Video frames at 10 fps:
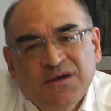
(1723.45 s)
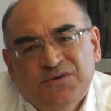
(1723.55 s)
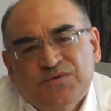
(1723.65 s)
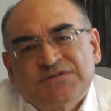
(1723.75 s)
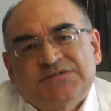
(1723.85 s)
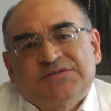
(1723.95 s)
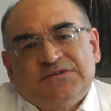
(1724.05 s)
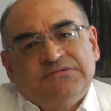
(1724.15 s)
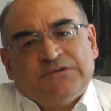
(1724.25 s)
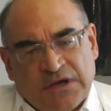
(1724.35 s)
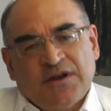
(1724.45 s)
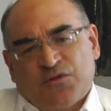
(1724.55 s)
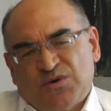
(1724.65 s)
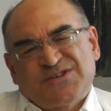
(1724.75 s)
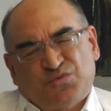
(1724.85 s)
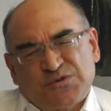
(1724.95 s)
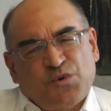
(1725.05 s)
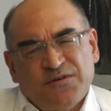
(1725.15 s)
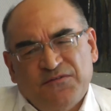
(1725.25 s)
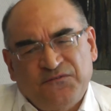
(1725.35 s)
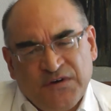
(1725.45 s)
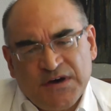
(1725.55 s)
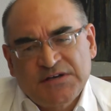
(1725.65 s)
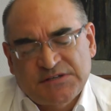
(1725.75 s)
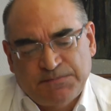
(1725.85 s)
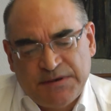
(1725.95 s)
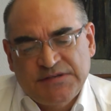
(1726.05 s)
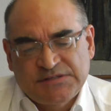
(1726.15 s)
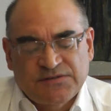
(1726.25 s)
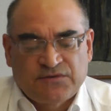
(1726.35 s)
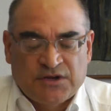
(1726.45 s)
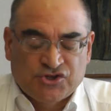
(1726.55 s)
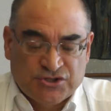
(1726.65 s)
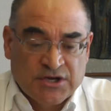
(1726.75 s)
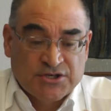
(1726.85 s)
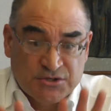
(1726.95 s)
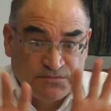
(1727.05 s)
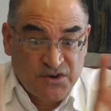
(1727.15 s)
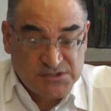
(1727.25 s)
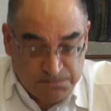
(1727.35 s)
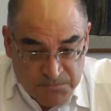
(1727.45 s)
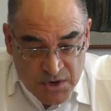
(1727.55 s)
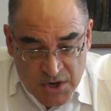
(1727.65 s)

It was, in other words, it was one of the first pieces of legislation, first